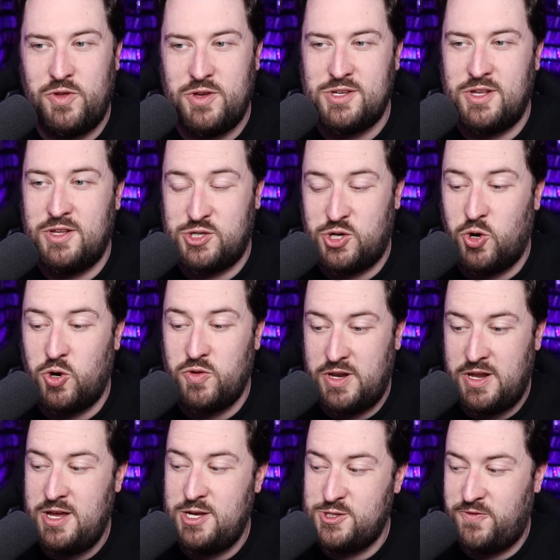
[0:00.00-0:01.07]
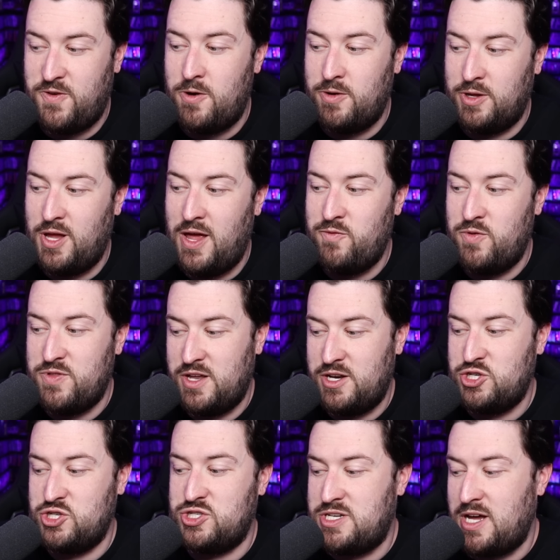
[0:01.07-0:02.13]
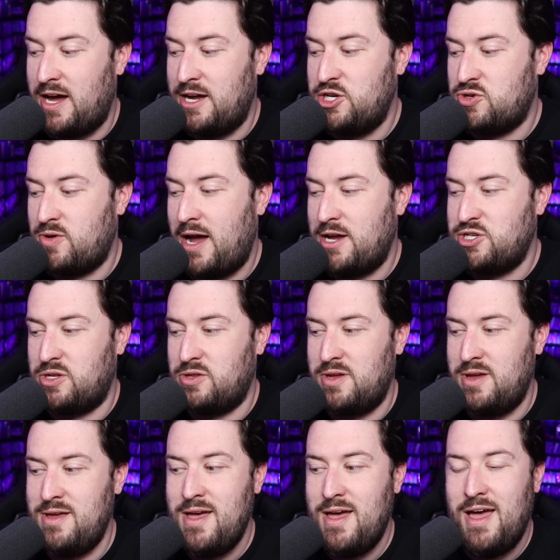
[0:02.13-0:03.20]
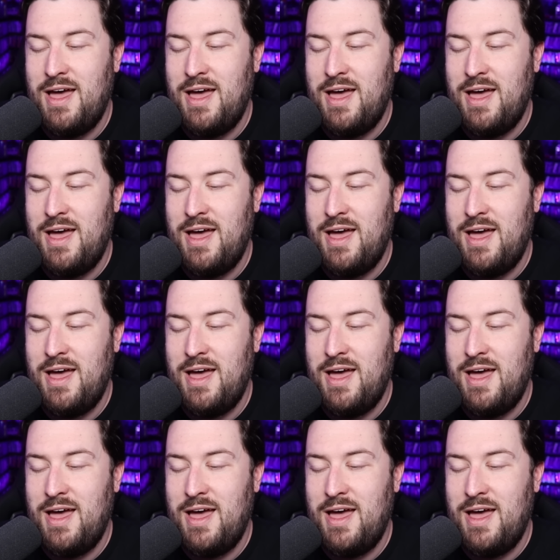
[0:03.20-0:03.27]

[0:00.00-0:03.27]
this, this girl that he has fallen in love with that just died tragically,